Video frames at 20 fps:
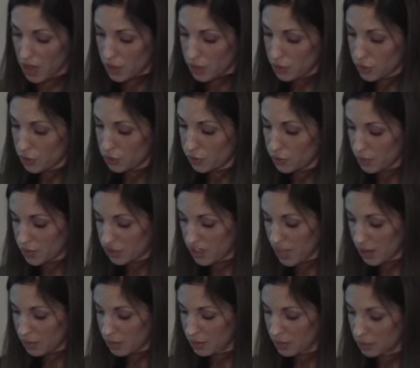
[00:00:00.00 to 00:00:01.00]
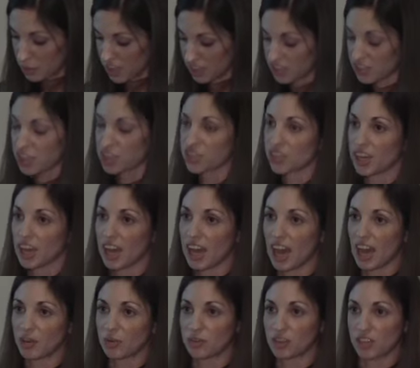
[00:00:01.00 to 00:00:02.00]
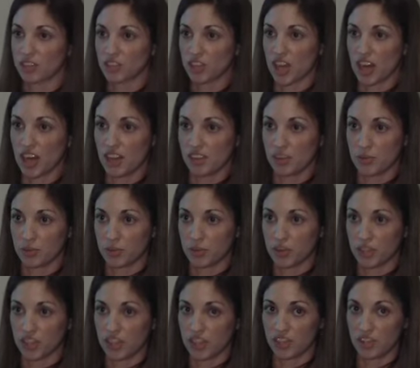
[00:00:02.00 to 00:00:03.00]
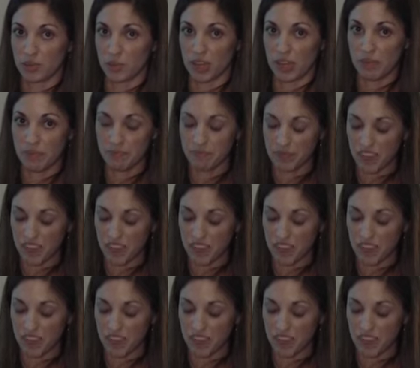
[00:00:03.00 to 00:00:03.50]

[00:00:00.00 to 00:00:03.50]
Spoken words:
So for example, in one session I had with a child participant,